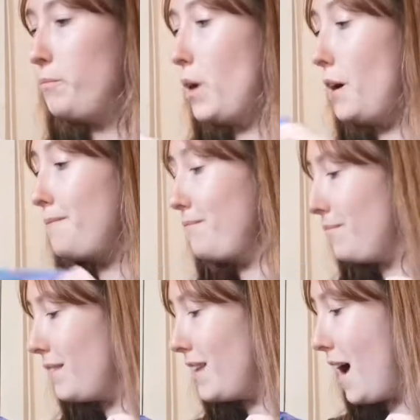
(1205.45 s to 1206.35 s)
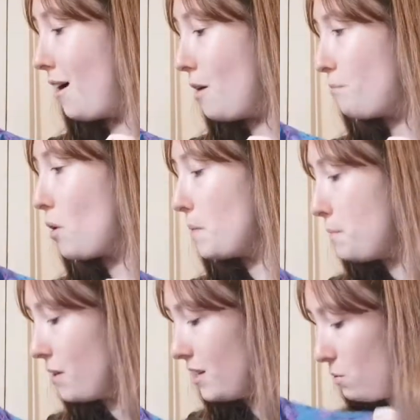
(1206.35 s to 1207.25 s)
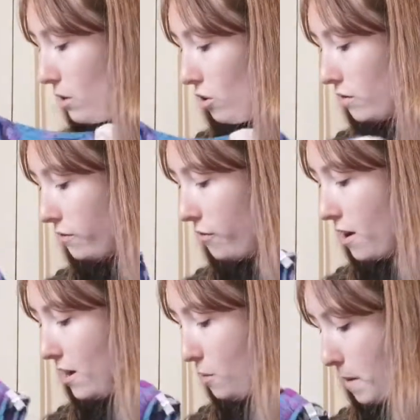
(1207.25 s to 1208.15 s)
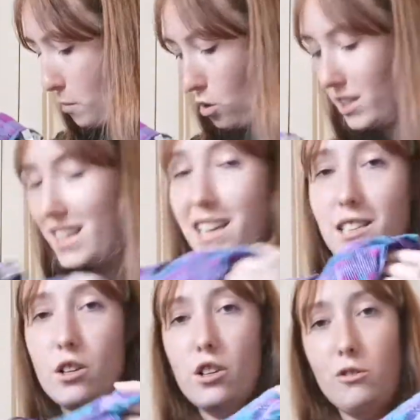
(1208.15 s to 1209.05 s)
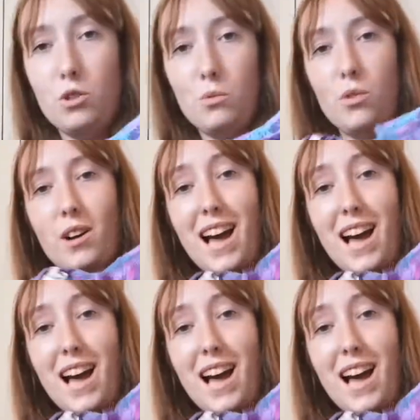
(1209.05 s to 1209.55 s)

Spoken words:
But yeah, I'll probably put this one on for a little bit more because it is unusual.